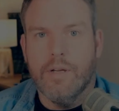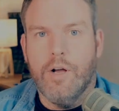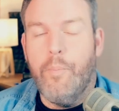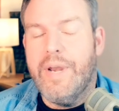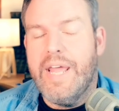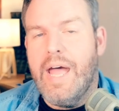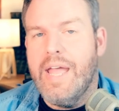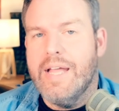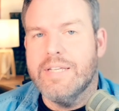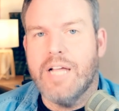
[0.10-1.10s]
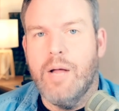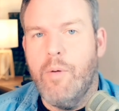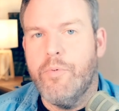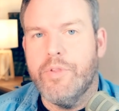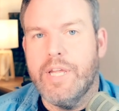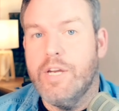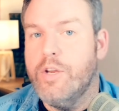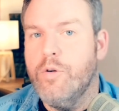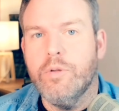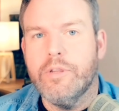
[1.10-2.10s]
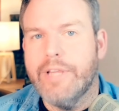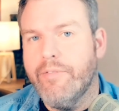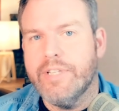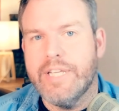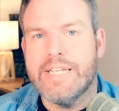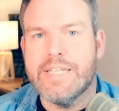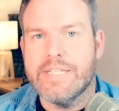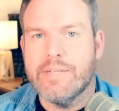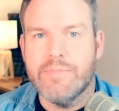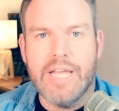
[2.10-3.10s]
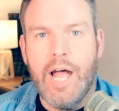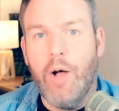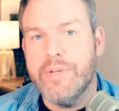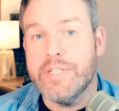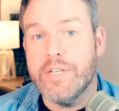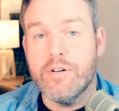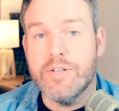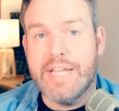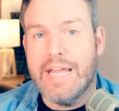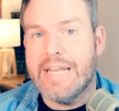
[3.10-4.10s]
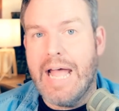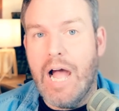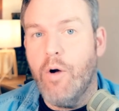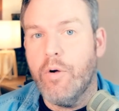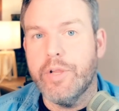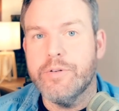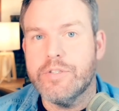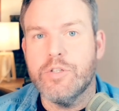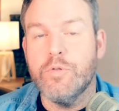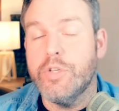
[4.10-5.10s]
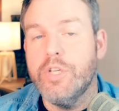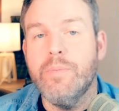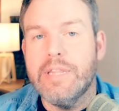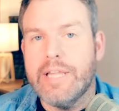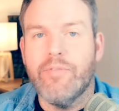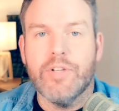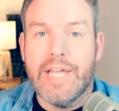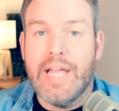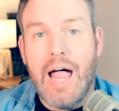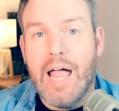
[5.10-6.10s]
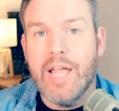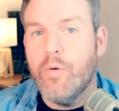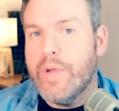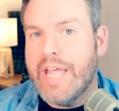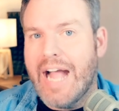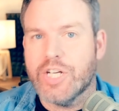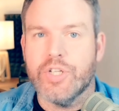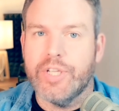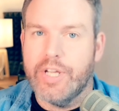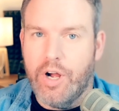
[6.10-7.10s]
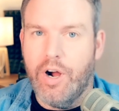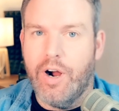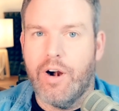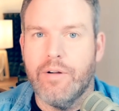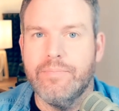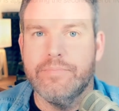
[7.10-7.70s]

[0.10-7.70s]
OpenAI has come up with a new leveling system to help us understand how close to human level AI we actually are.